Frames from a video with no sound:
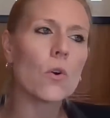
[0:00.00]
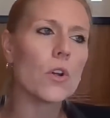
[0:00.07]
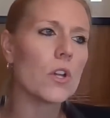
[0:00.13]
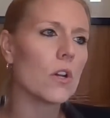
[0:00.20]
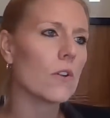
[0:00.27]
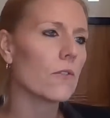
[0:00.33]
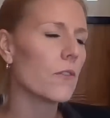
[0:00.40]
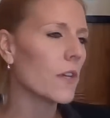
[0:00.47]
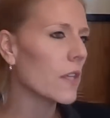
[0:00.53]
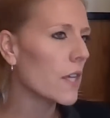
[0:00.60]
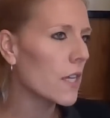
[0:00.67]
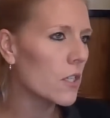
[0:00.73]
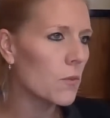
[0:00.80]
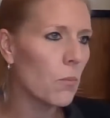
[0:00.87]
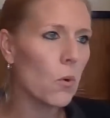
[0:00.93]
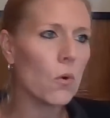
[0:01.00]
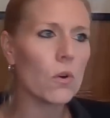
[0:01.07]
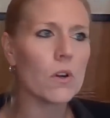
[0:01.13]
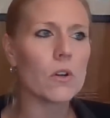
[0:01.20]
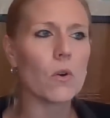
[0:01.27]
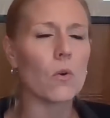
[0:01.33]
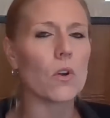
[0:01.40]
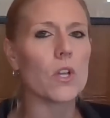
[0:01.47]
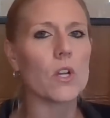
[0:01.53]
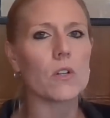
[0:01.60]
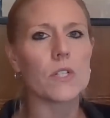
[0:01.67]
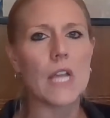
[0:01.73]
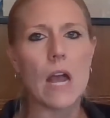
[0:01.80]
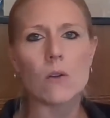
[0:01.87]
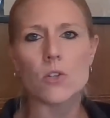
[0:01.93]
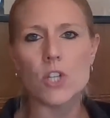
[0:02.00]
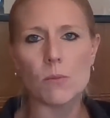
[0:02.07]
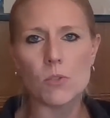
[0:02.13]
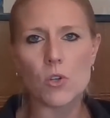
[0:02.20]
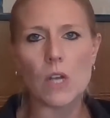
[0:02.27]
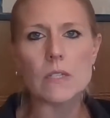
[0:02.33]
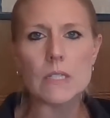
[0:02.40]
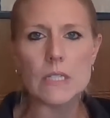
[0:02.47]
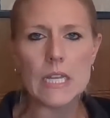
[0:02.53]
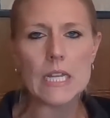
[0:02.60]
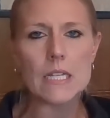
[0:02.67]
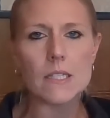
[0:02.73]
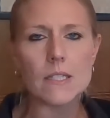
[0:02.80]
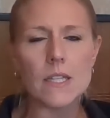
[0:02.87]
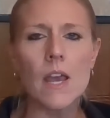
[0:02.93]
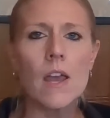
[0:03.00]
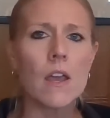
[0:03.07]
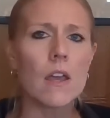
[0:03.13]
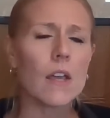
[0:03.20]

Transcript: or your village board or your township trustees,